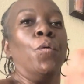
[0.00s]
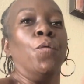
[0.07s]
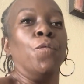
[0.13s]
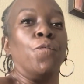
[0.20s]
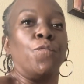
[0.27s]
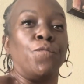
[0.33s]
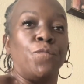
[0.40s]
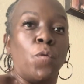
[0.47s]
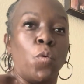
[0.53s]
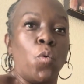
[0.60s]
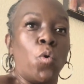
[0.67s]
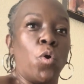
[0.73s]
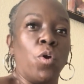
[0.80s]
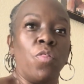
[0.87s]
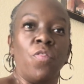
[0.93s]

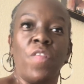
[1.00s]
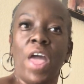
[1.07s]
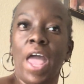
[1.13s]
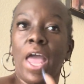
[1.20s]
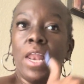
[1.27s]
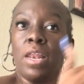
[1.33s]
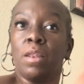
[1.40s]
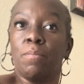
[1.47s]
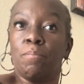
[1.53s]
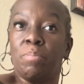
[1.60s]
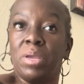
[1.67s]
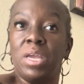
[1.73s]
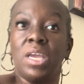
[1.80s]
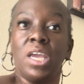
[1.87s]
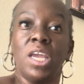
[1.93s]
for that
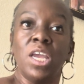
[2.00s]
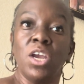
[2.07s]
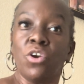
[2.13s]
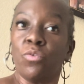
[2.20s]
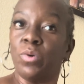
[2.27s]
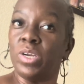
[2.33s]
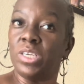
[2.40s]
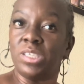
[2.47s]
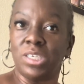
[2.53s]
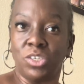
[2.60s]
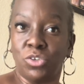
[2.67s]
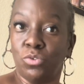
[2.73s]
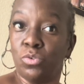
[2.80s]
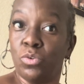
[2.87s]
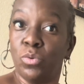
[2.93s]
big increase that
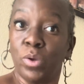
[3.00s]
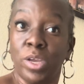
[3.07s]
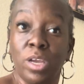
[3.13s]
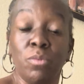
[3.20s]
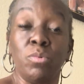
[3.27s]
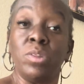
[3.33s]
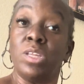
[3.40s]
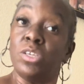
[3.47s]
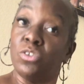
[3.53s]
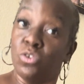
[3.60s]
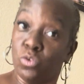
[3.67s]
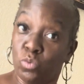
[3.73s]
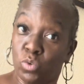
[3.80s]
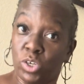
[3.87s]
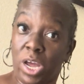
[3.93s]
you're going to get with this
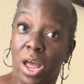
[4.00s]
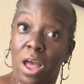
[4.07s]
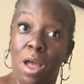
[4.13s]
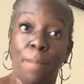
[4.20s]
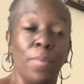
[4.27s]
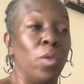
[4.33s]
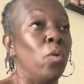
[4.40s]
new job.